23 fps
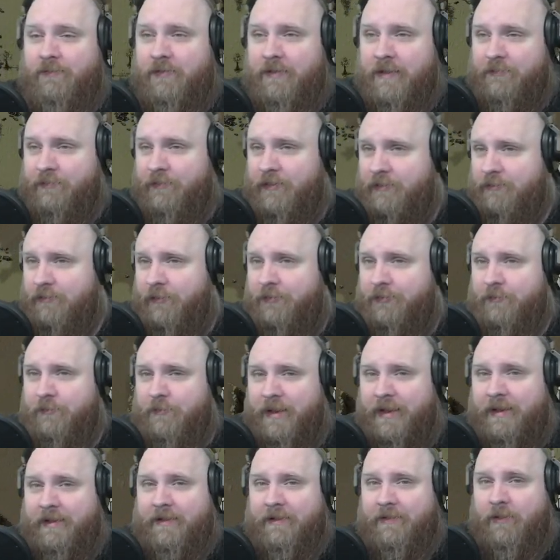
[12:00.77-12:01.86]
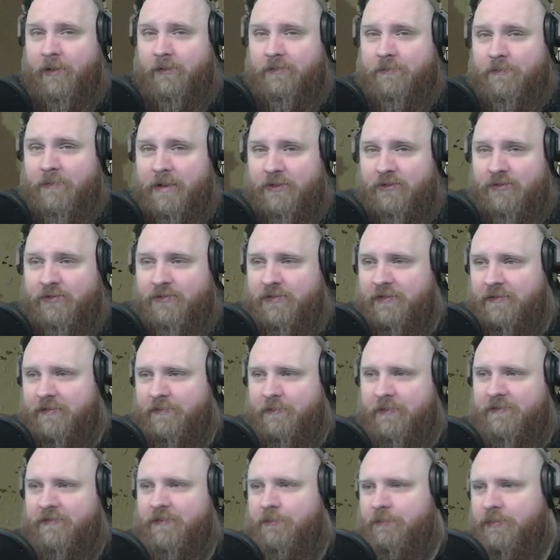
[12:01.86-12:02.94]
We definitely want to make an automation
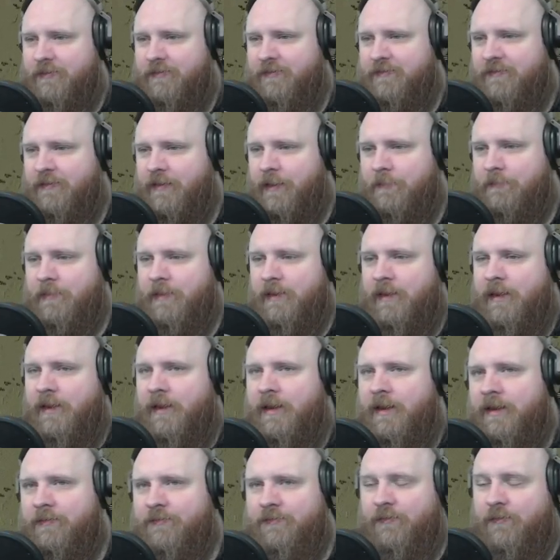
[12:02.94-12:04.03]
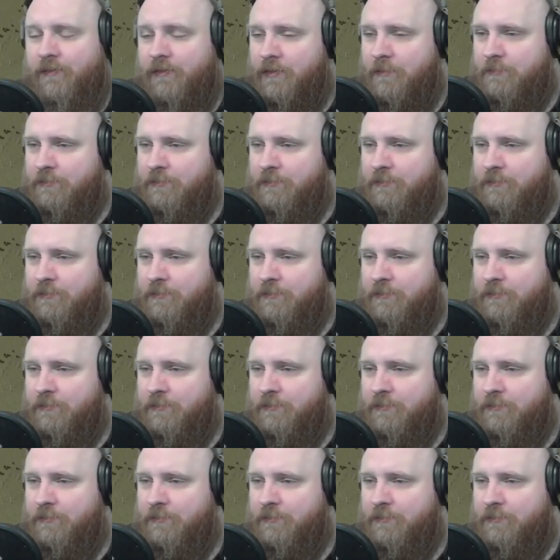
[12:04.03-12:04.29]
system at some point in time for